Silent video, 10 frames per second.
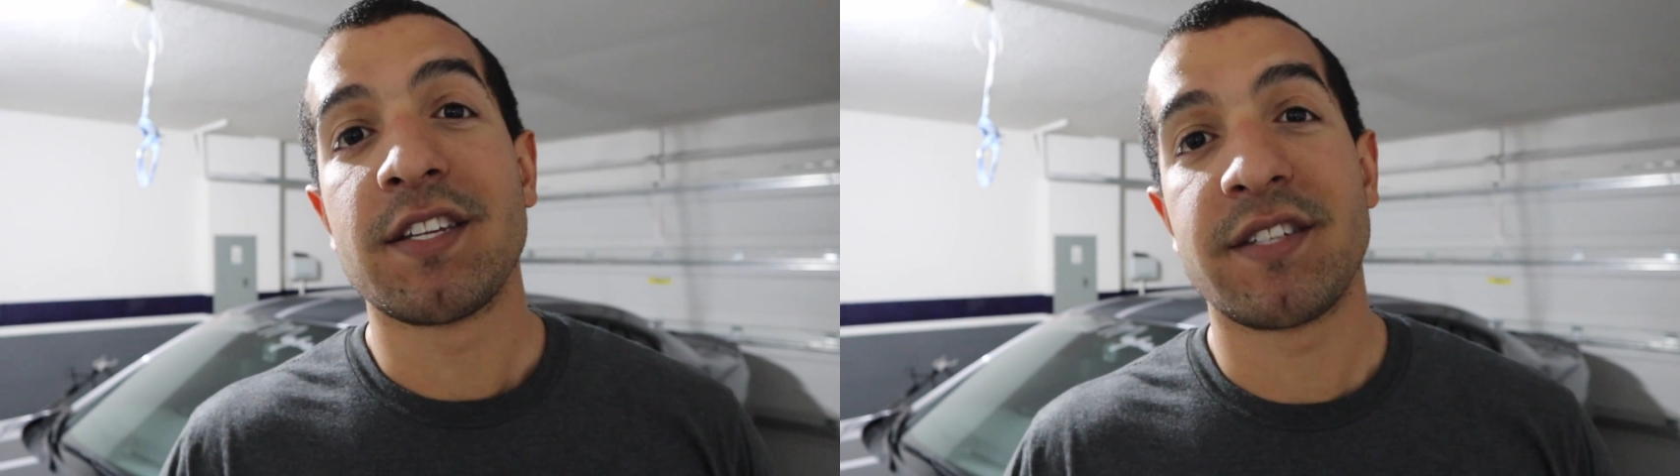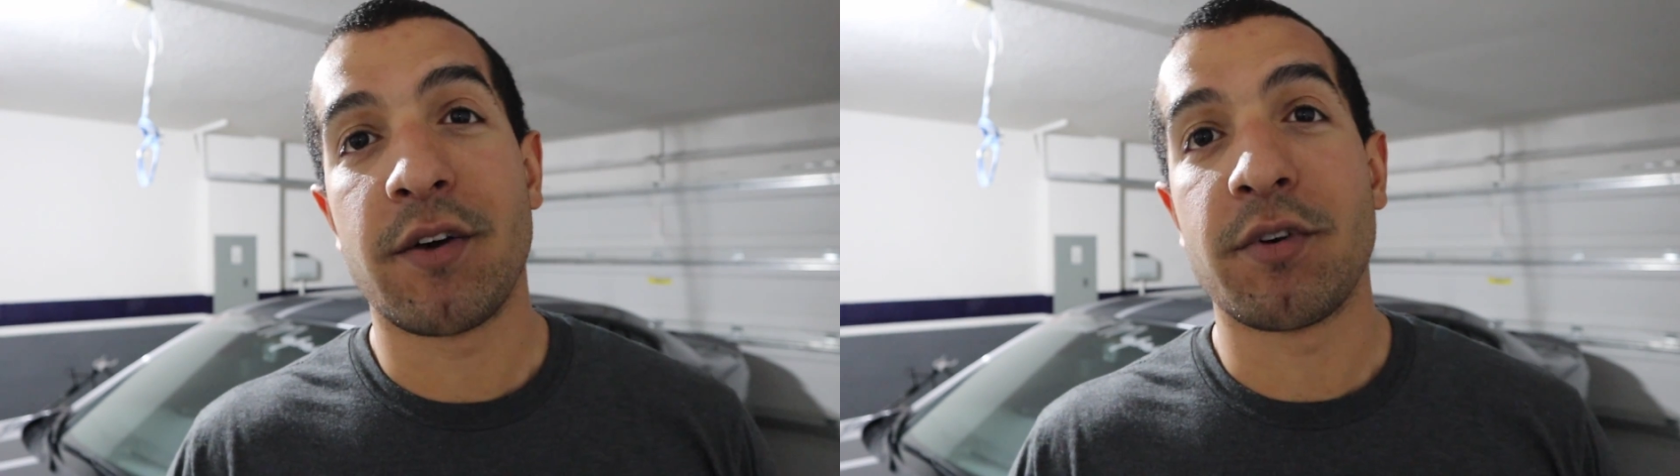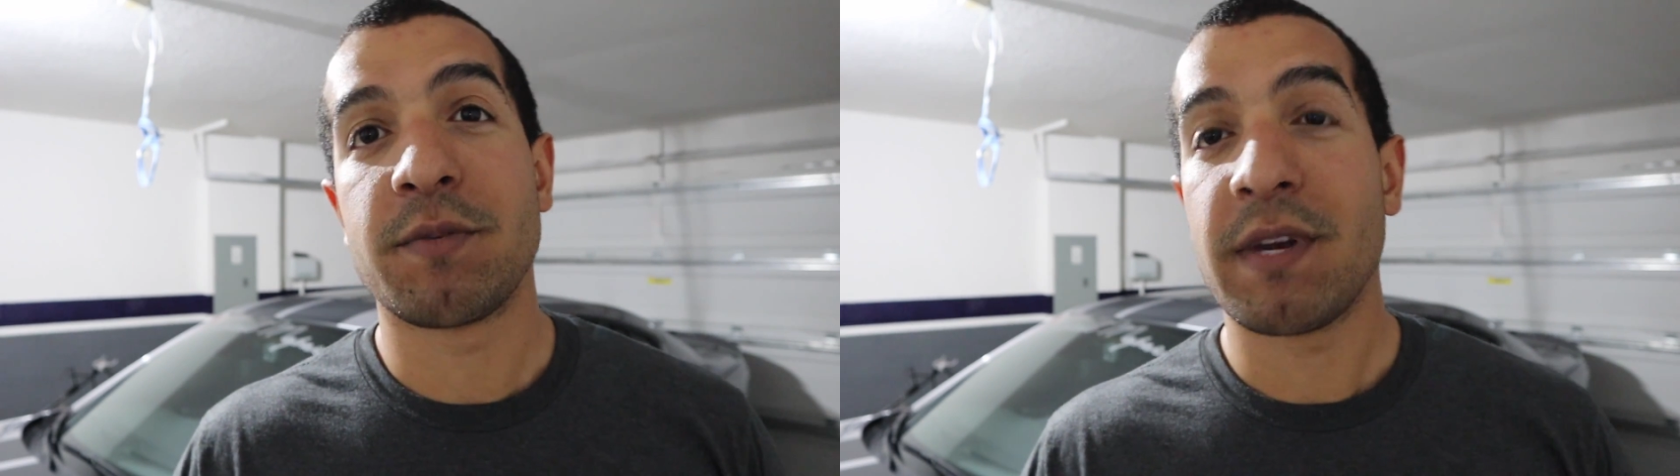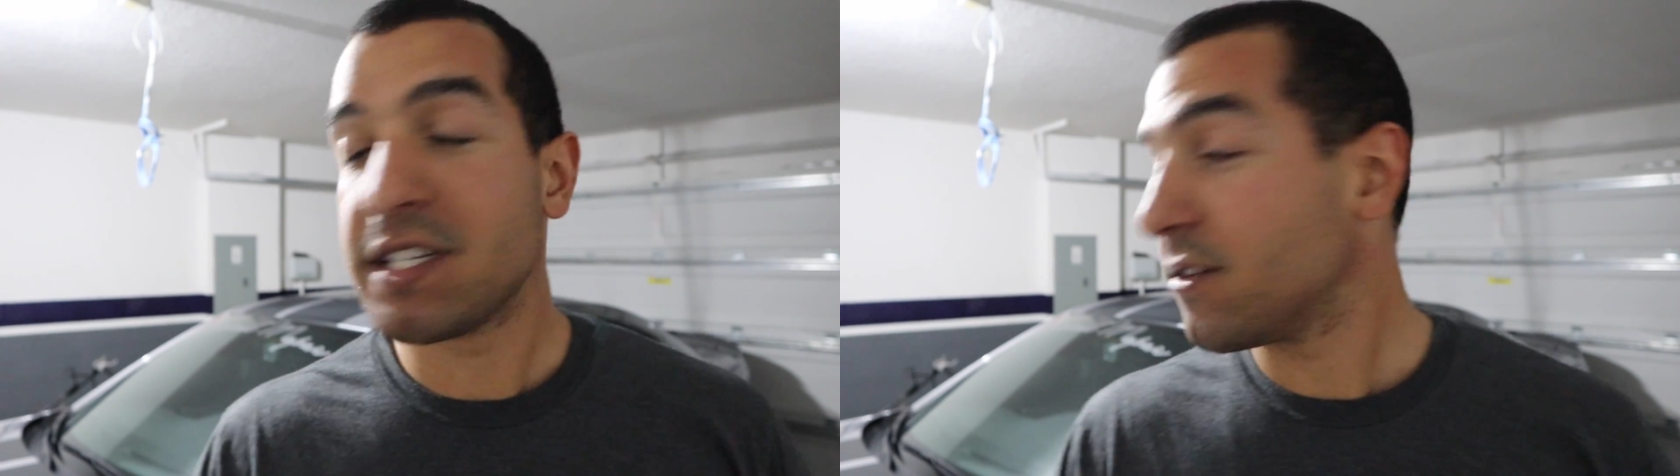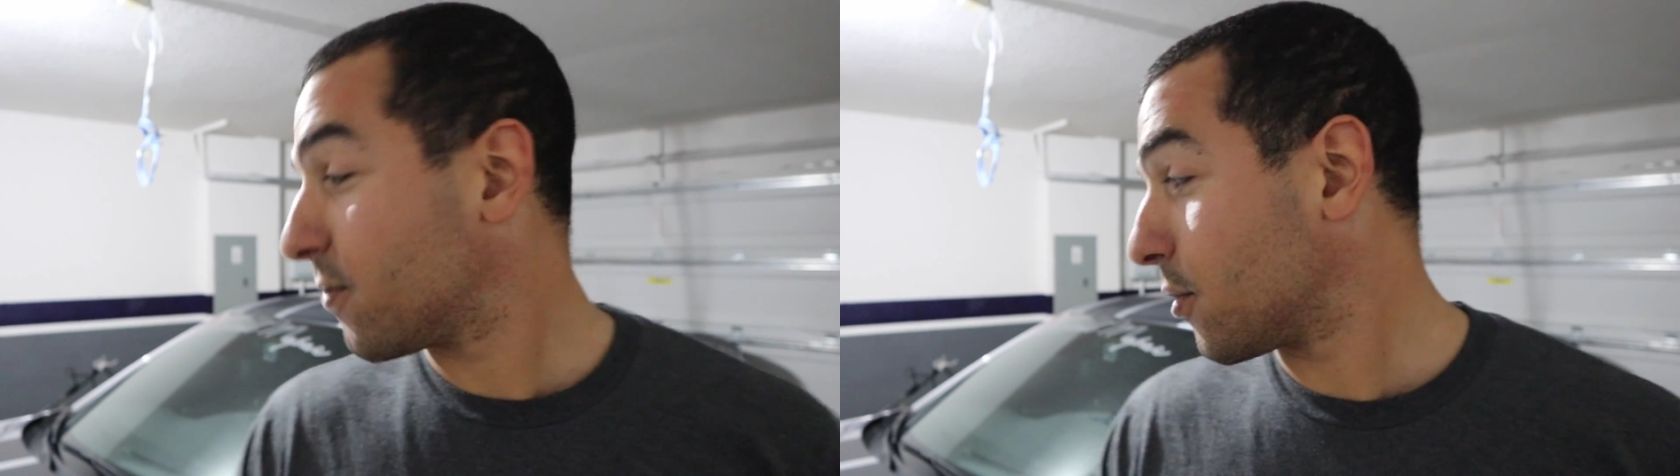So
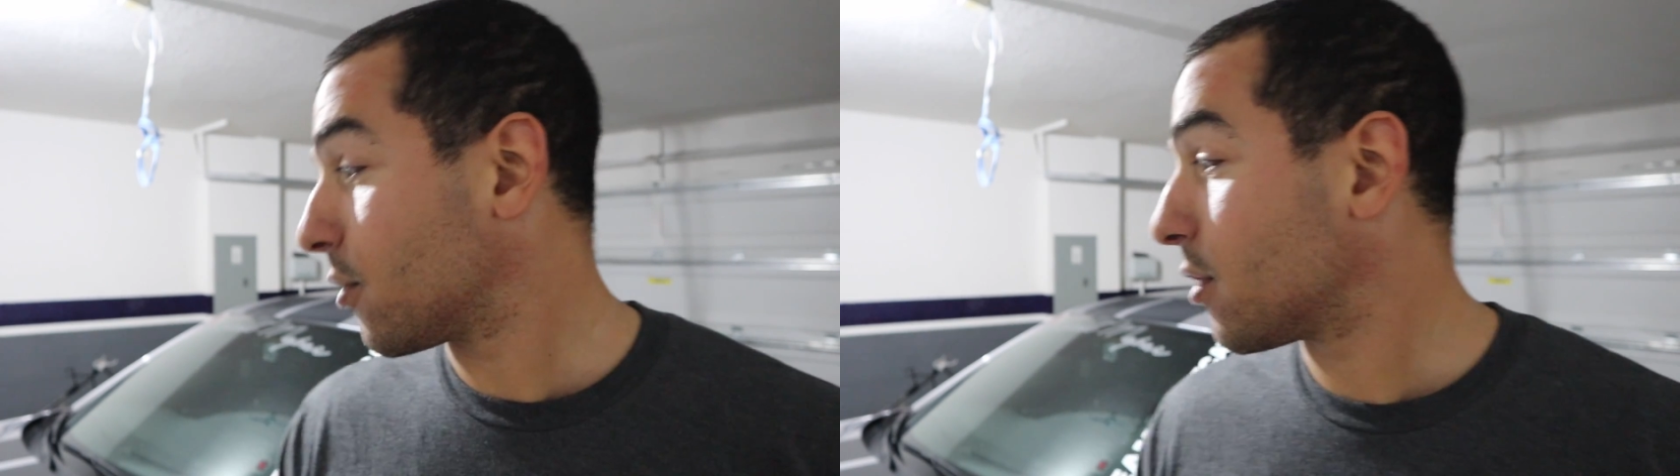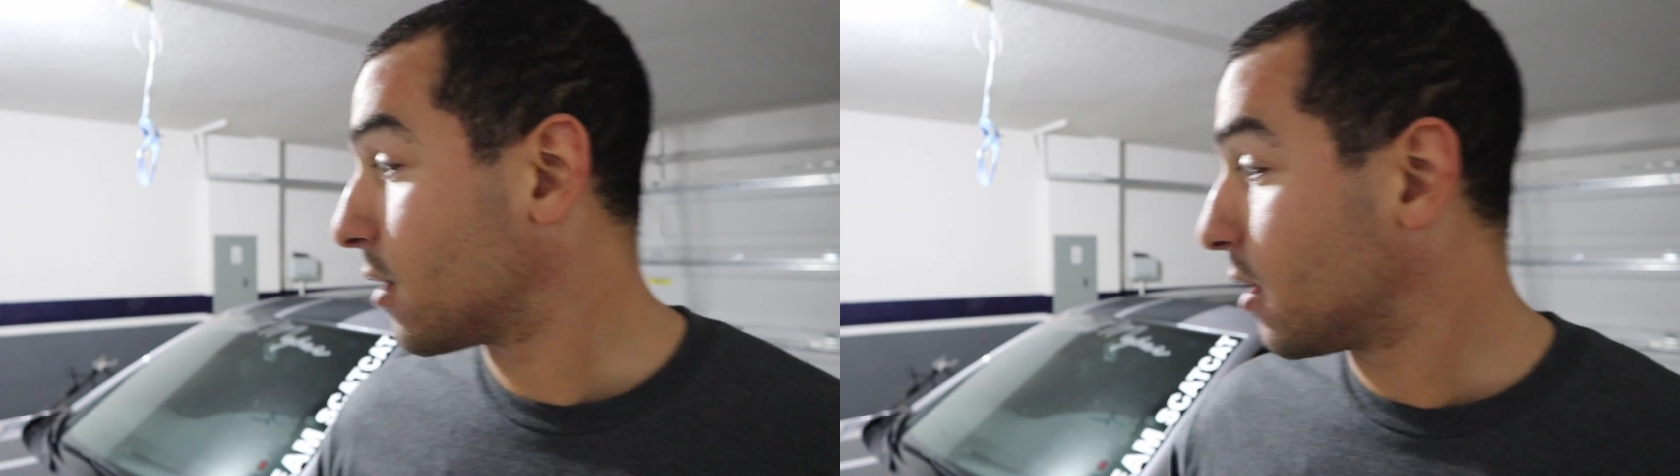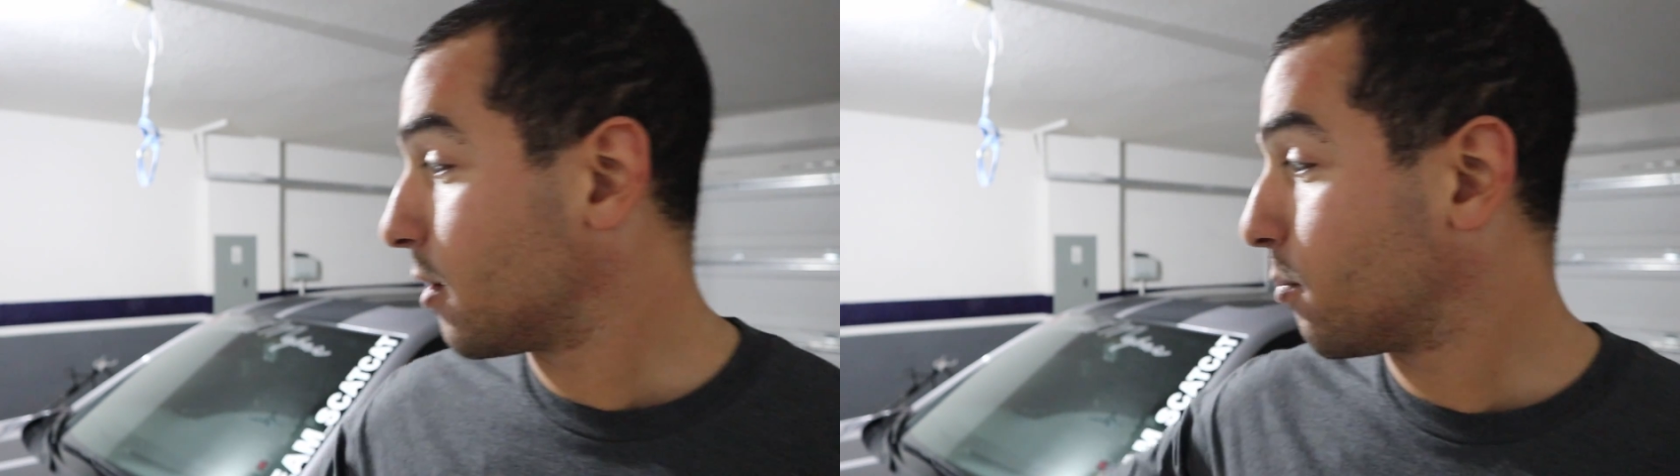especially for